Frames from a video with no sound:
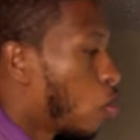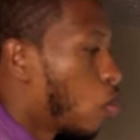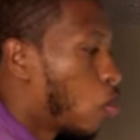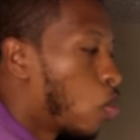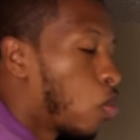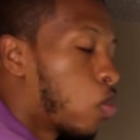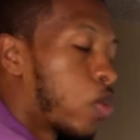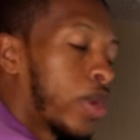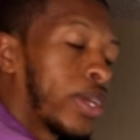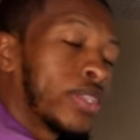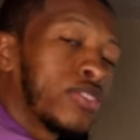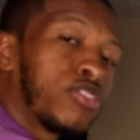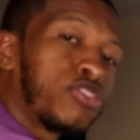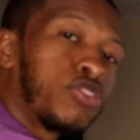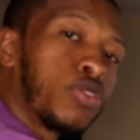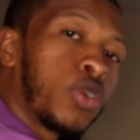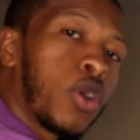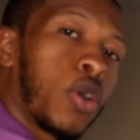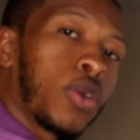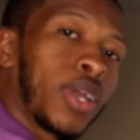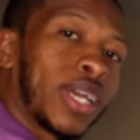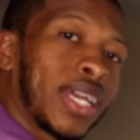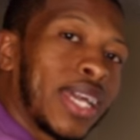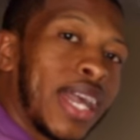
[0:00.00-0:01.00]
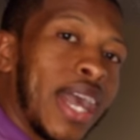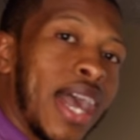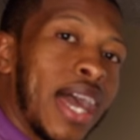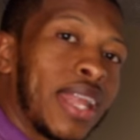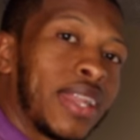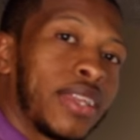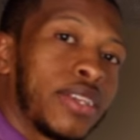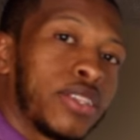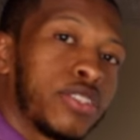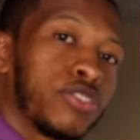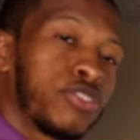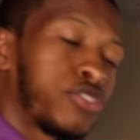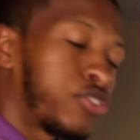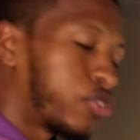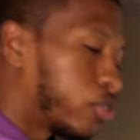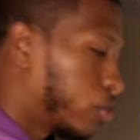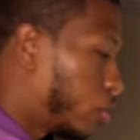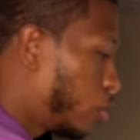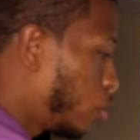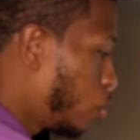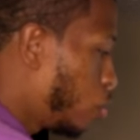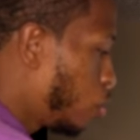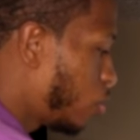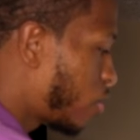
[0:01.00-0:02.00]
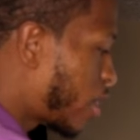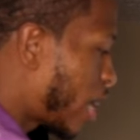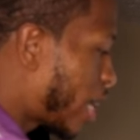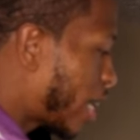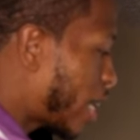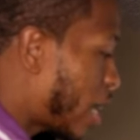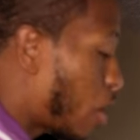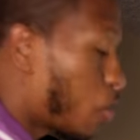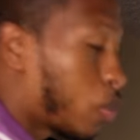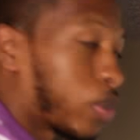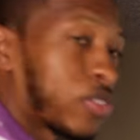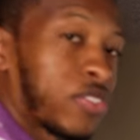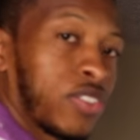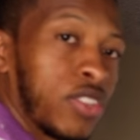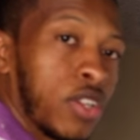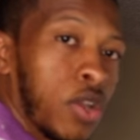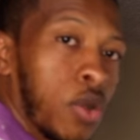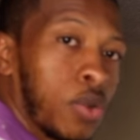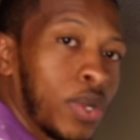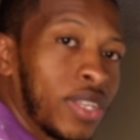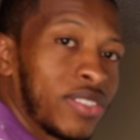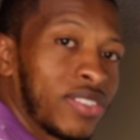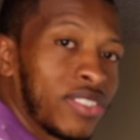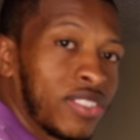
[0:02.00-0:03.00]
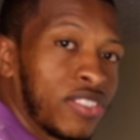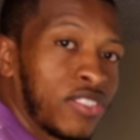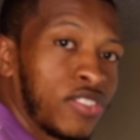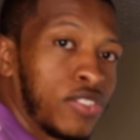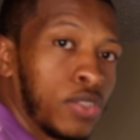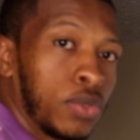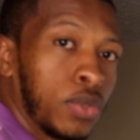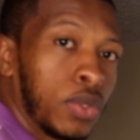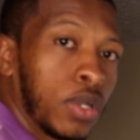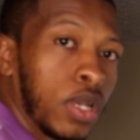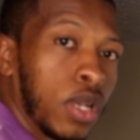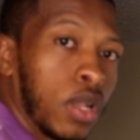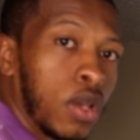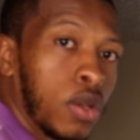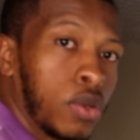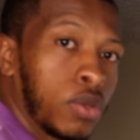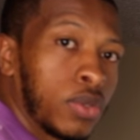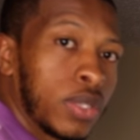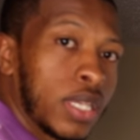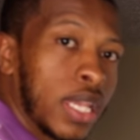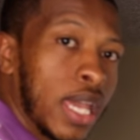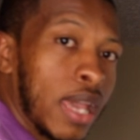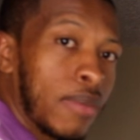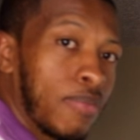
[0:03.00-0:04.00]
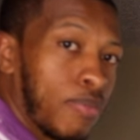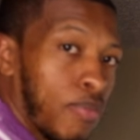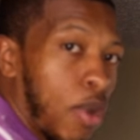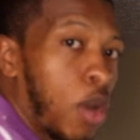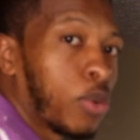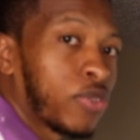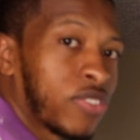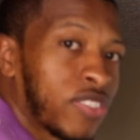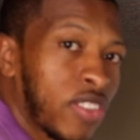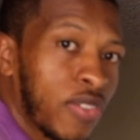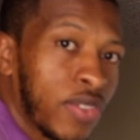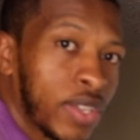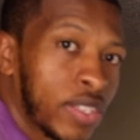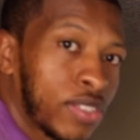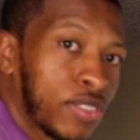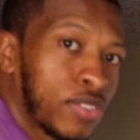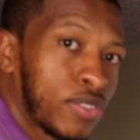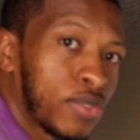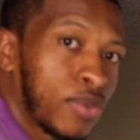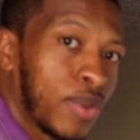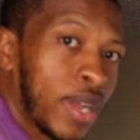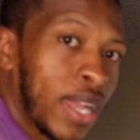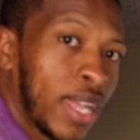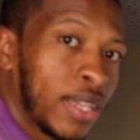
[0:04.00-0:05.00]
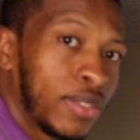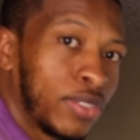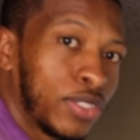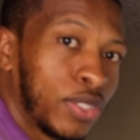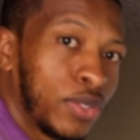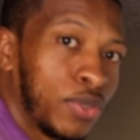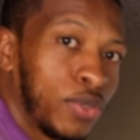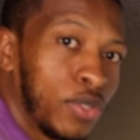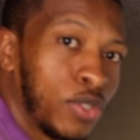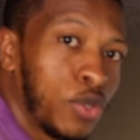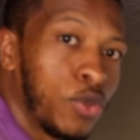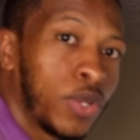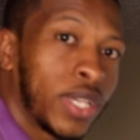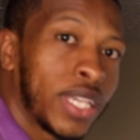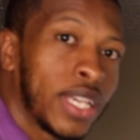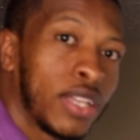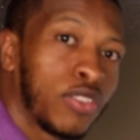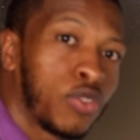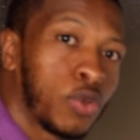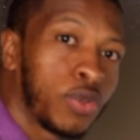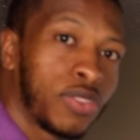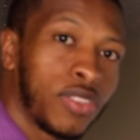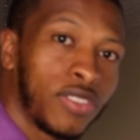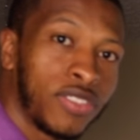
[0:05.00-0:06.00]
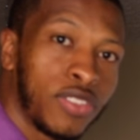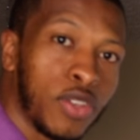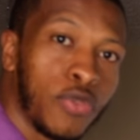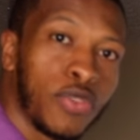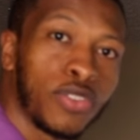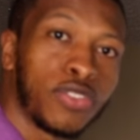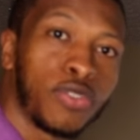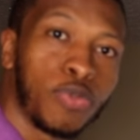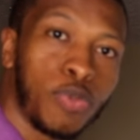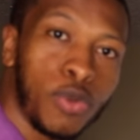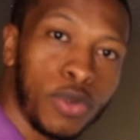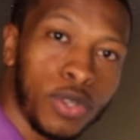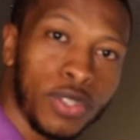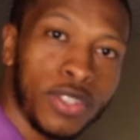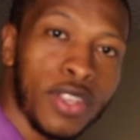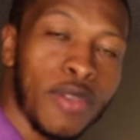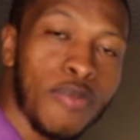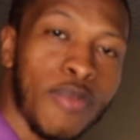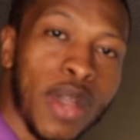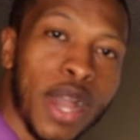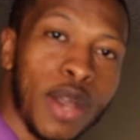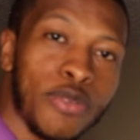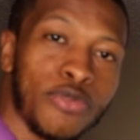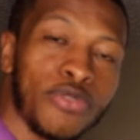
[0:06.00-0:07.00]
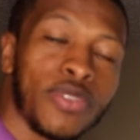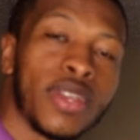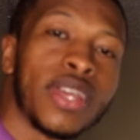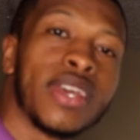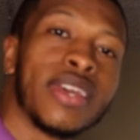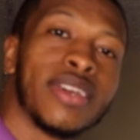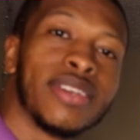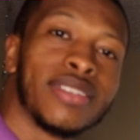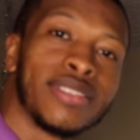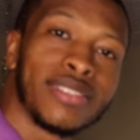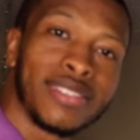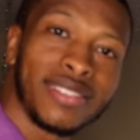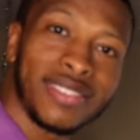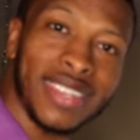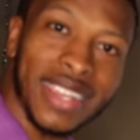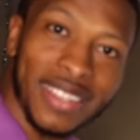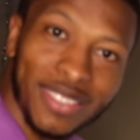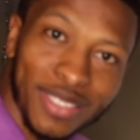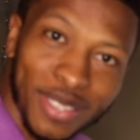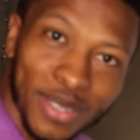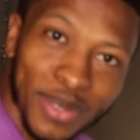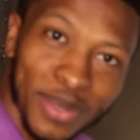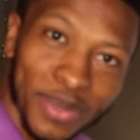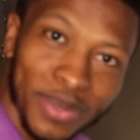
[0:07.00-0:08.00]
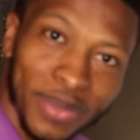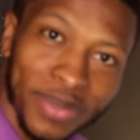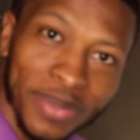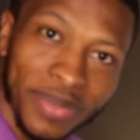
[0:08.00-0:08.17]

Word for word: Once you go to college, you take out what's known as a student loan debt. Most of us, right? You kids with the silver spoon in your mouth, stay tuned.